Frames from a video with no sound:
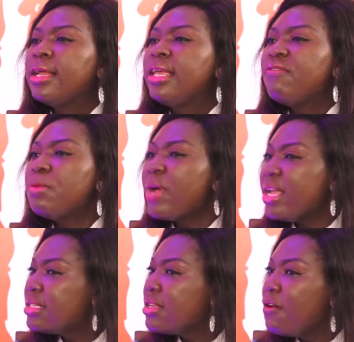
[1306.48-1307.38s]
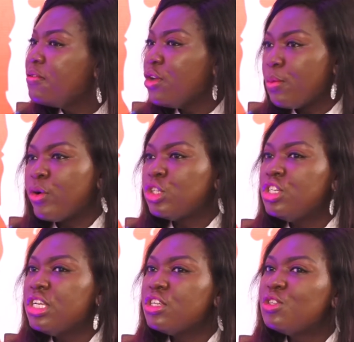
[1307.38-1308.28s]
given myself the
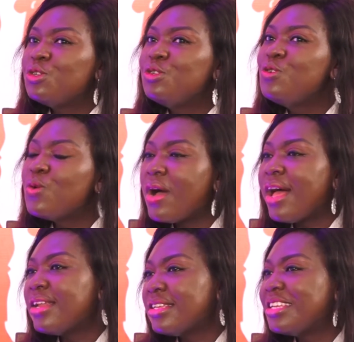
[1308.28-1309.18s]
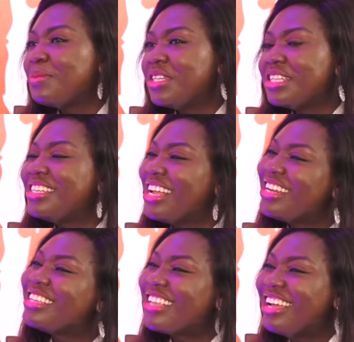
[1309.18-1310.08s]
opportunity to know other subjects than
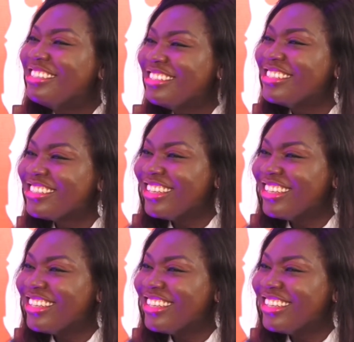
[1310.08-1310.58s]
the sciences.